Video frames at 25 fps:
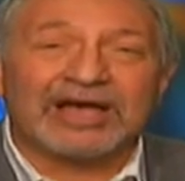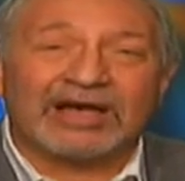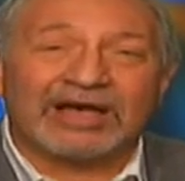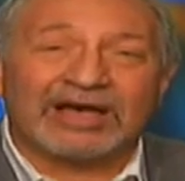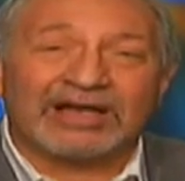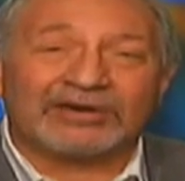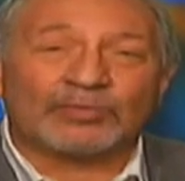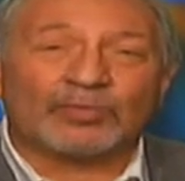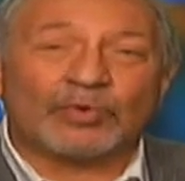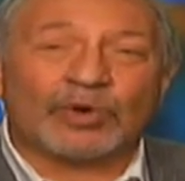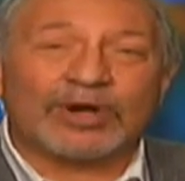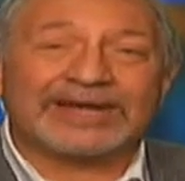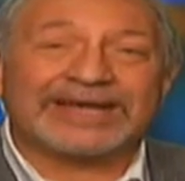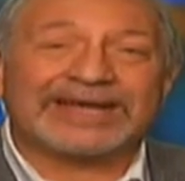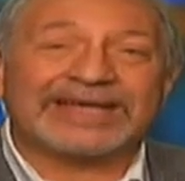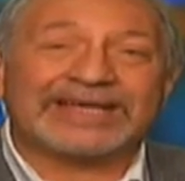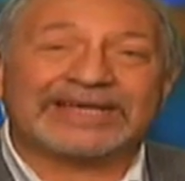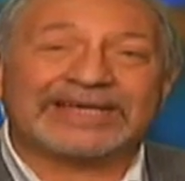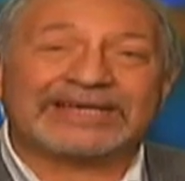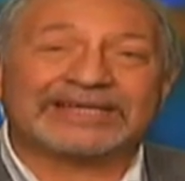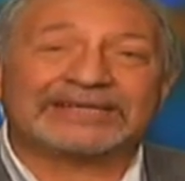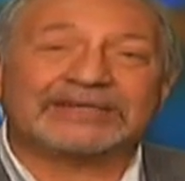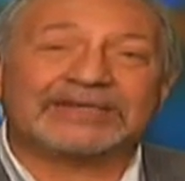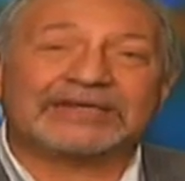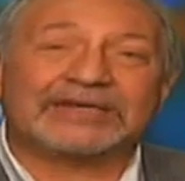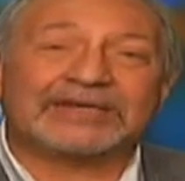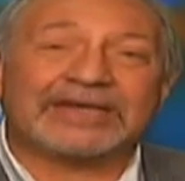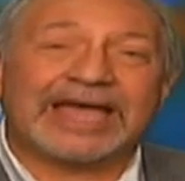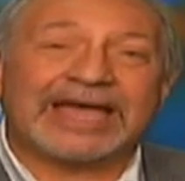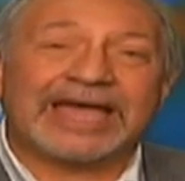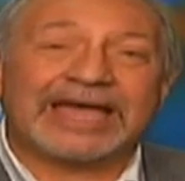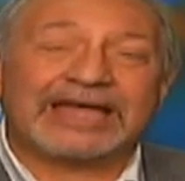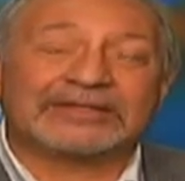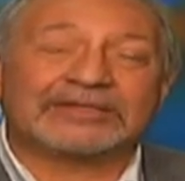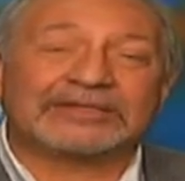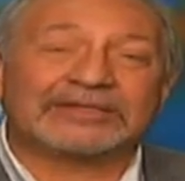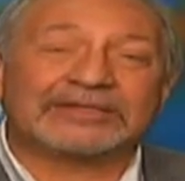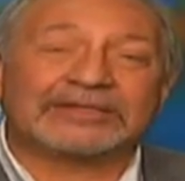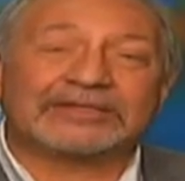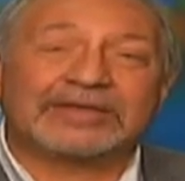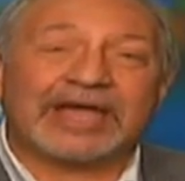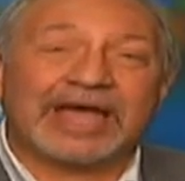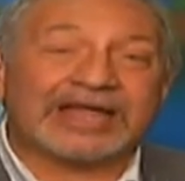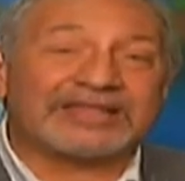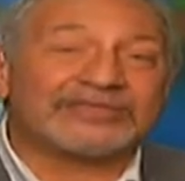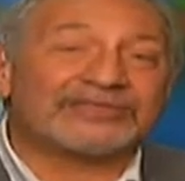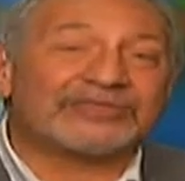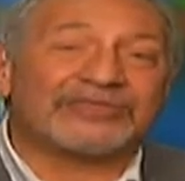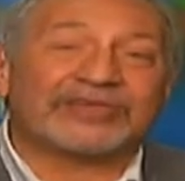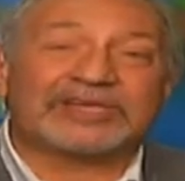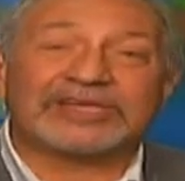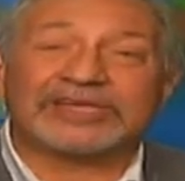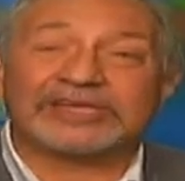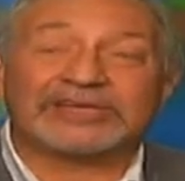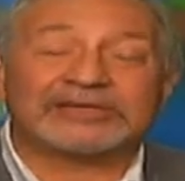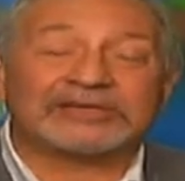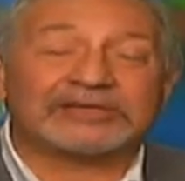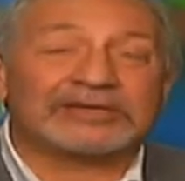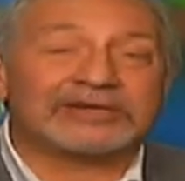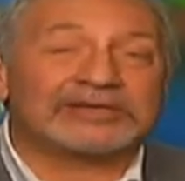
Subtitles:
On one hand, Alan, I think,